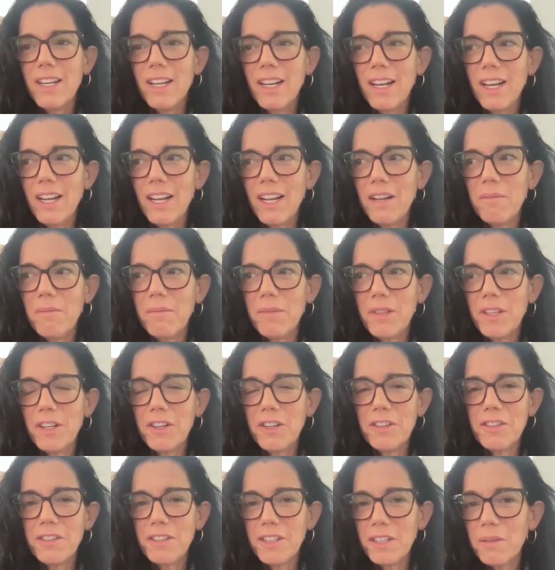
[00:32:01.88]
that
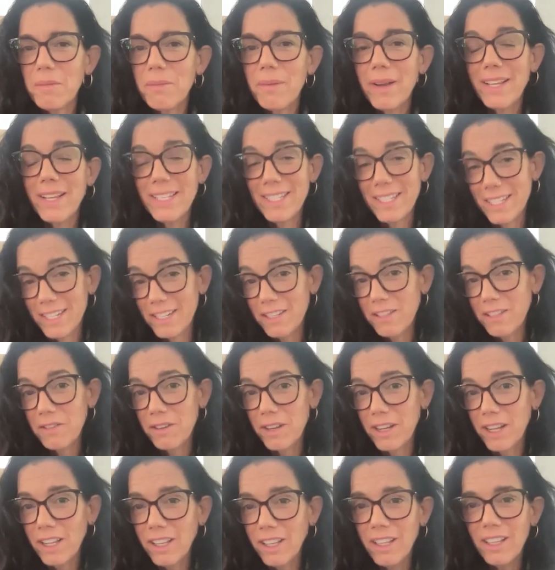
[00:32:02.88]
are still based in
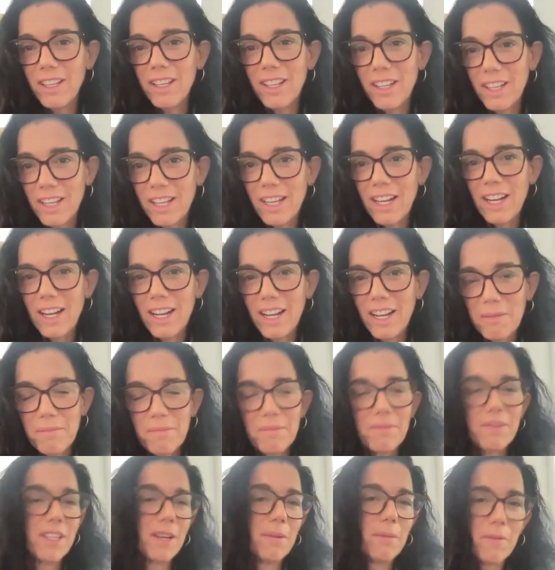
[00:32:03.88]
Israel.
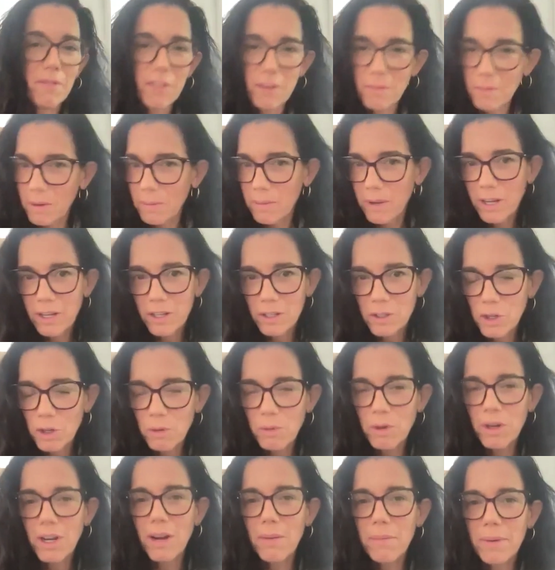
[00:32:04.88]
Some of them are big
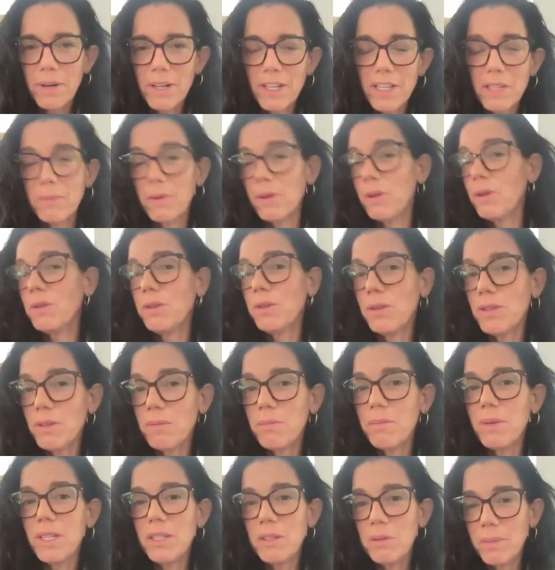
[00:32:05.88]
consumer companies, but also
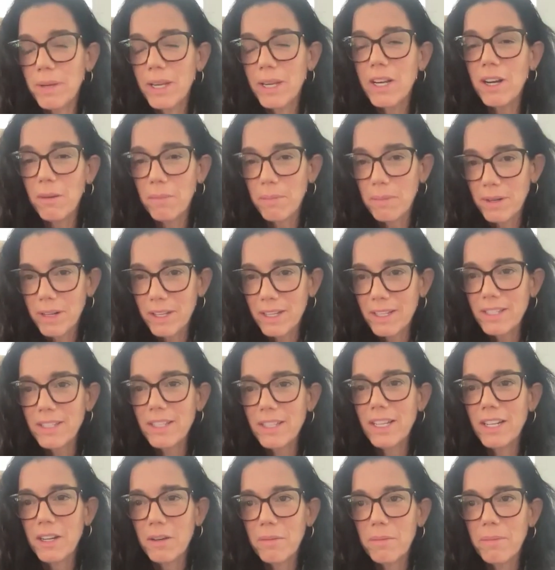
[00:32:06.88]
some B2B companies
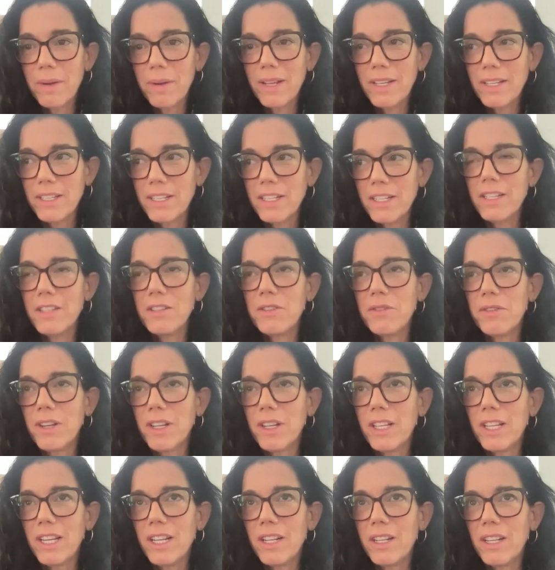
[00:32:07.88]
that are based in
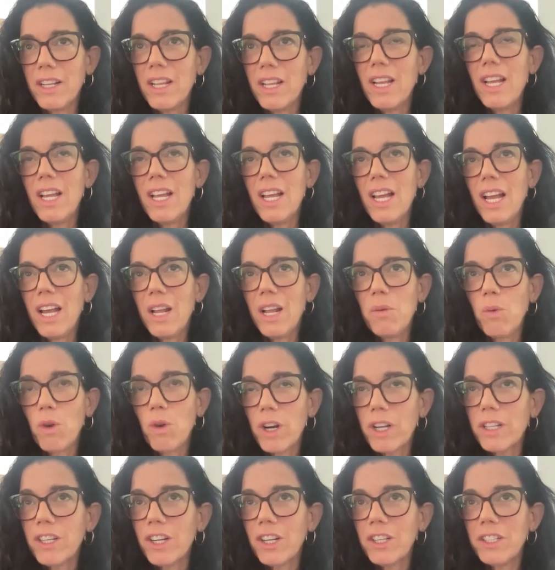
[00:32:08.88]
Israel and
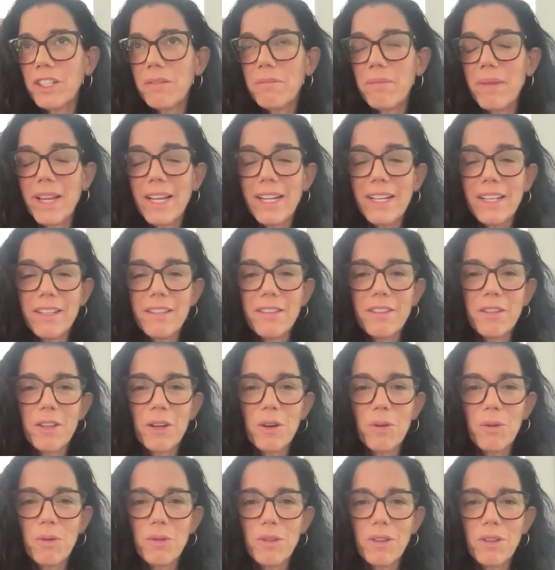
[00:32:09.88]
worked hard and made it.
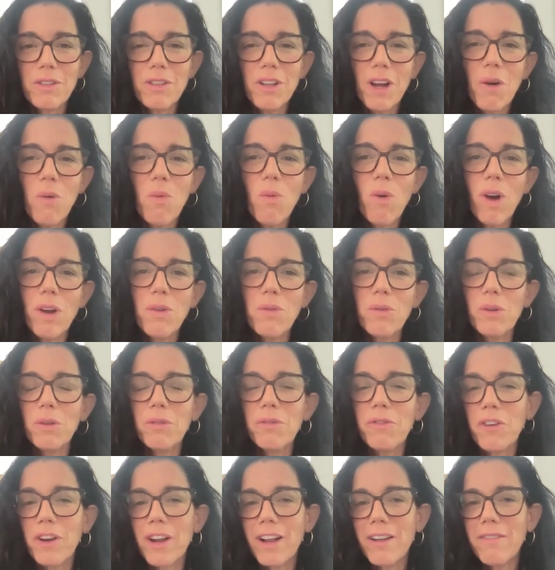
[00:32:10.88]
So there's no one rule
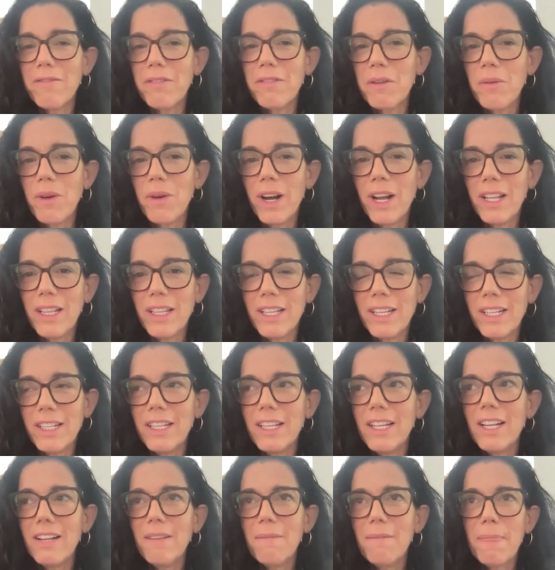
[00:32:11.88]
for everyone.
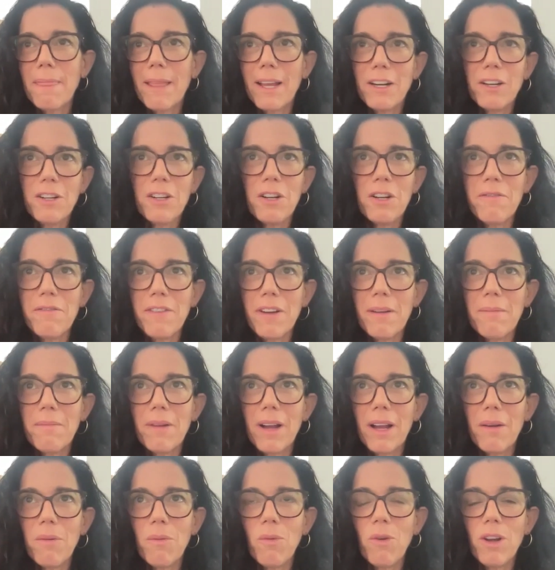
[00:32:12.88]
And I don't know if
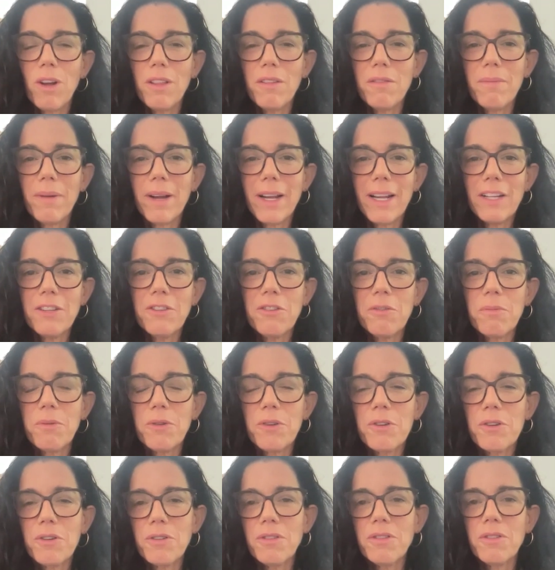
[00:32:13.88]
I want my
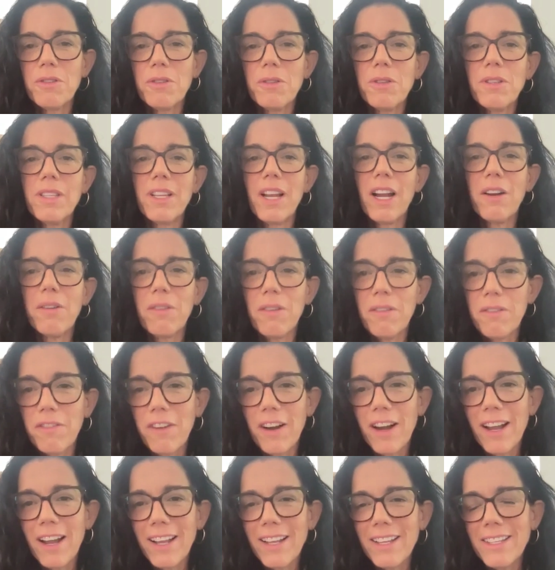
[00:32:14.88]
entrepreneurs to
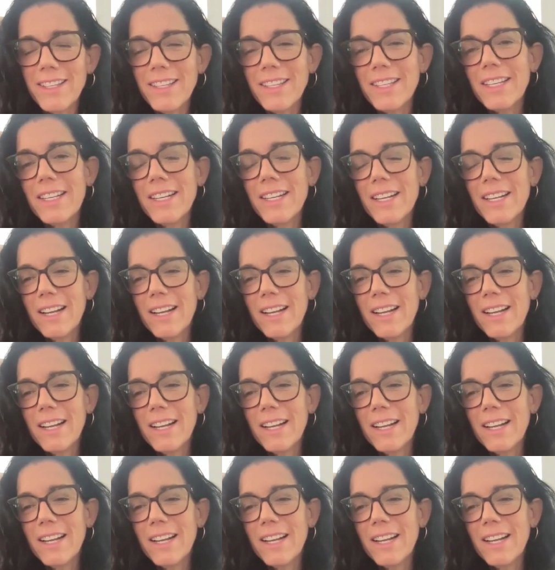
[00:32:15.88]
sacrifice.